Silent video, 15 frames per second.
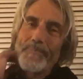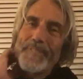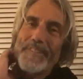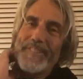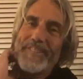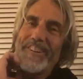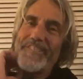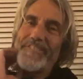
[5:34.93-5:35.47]

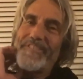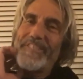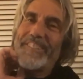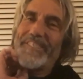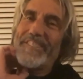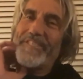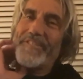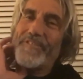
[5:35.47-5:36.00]
So
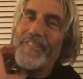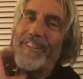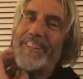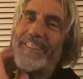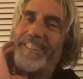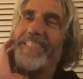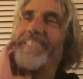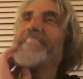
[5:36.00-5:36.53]
it's a
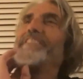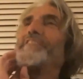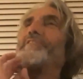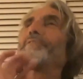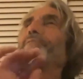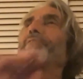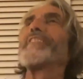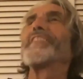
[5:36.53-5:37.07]
trick.
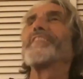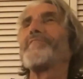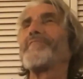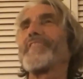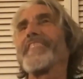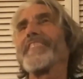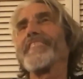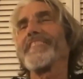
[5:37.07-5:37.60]

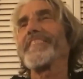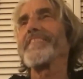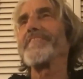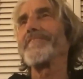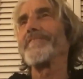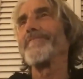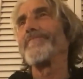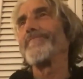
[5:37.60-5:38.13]

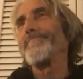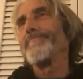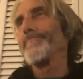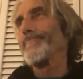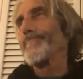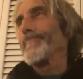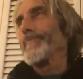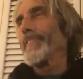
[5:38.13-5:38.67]
So
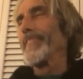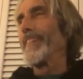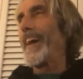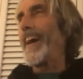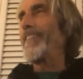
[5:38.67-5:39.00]
I